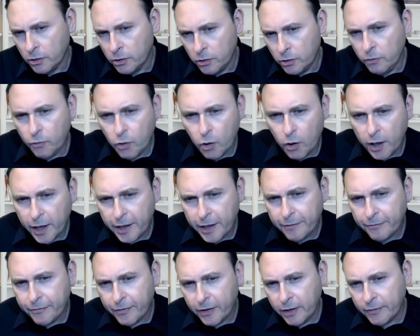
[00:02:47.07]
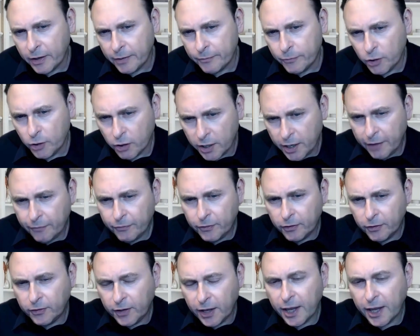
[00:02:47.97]
You've got hay fever. You're going to have
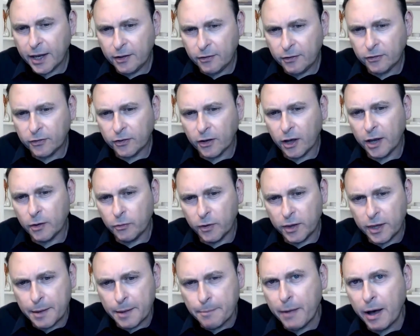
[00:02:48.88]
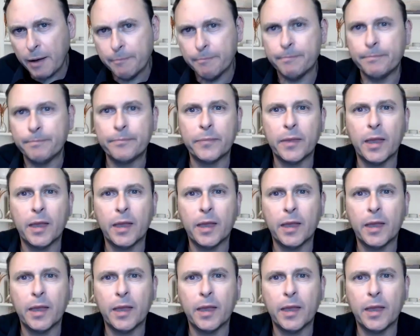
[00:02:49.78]
to stay inside with your mum."